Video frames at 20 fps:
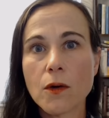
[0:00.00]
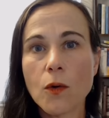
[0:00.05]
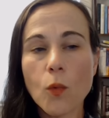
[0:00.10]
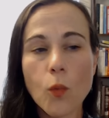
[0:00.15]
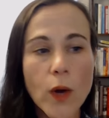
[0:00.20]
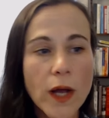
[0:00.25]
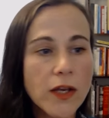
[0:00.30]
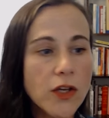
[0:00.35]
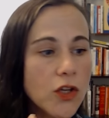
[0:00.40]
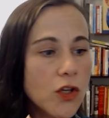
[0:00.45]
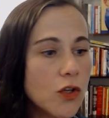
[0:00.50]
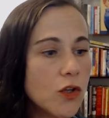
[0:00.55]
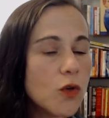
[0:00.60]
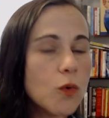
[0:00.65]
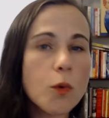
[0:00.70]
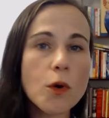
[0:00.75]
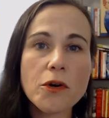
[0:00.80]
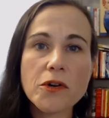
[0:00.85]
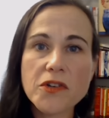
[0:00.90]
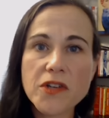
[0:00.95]
when you
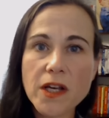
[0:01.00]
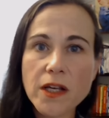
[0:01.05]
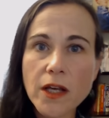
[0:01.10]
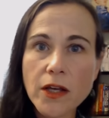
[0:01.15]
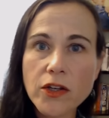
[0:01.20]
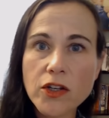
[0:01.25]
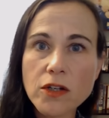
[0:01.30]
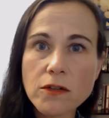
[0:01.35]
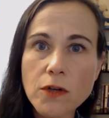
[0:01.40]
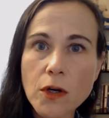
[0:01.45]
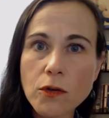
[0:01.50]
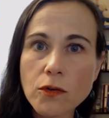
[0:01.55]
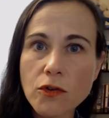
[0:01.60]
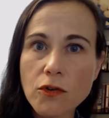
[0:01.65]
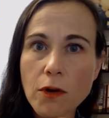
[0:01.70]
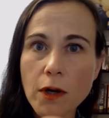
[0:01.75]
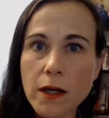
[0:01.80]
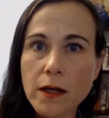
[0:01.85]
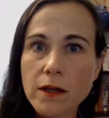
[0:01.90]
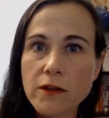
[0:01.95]
were digging your own
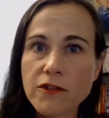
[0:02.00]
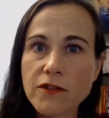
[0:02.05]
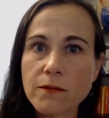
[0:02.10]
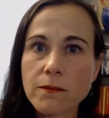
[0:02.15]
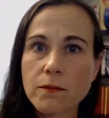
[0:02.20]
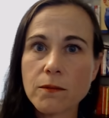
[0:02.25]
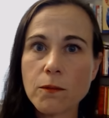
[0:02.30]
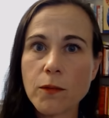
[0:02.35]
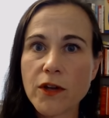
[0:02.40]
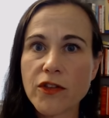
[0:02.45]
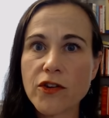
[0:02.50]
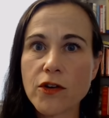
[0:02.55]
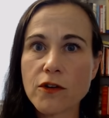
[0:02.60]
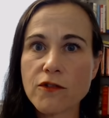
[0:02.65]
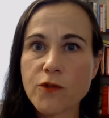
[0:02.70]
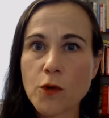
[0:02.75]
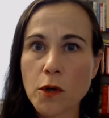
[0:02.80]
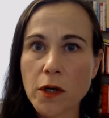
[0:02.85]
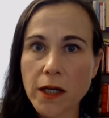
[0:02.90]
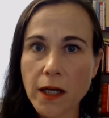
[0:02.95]
grave with your
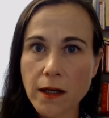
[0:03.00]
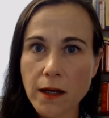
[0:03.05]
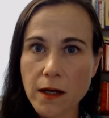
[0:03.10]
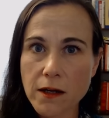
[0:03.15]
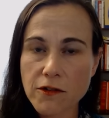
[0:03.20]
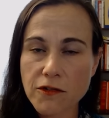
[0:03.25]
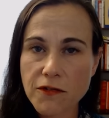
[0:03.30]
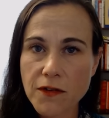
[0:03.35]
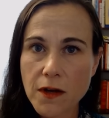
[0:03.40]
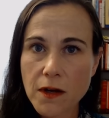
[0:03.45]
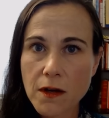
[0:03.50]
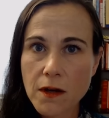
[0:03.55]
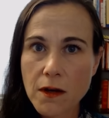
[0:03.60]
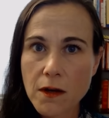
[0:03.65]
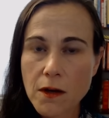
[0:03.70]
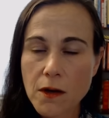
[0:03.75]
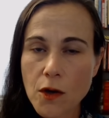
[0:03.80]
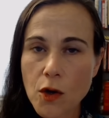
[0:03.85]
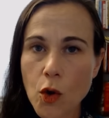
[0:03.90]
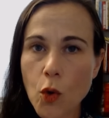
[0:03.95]
fork and knife,
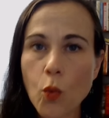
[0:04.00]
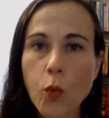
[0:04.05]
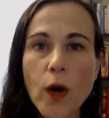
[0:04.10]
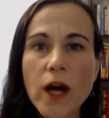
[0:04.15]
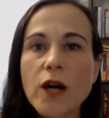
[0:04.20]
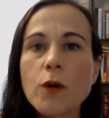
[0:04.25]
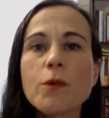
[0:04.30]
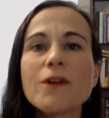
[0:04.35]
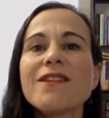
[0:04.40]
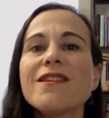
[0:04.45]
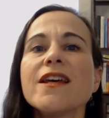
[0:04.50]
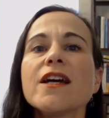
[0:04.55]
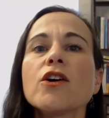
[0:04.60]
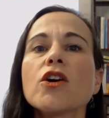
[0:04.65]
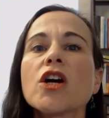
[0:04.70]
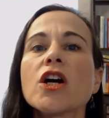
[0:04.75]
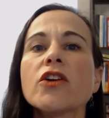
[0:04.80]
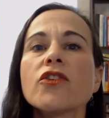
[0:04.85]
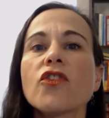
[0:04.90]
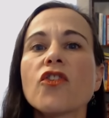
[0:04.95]
where was their
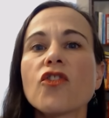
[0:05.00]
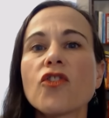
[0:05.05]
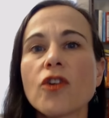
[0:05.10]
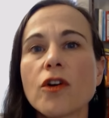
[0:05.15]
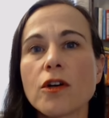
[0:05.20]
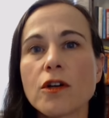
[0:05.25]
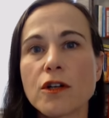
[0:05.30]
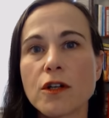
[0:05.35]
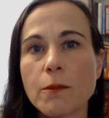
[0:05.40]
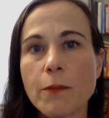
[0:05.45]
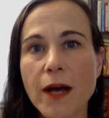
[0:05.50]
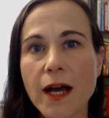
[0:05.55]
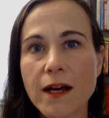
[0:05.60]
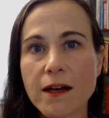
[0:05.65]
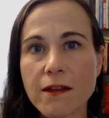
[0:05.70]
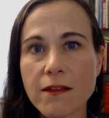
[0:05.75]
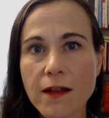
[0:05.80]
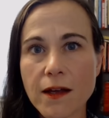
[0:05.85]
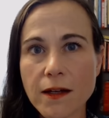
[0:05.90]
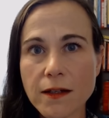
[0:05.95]
concern
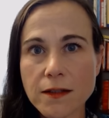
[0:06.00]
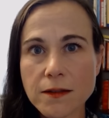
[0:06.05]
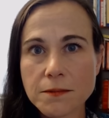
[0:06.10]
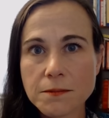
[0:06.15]
back then?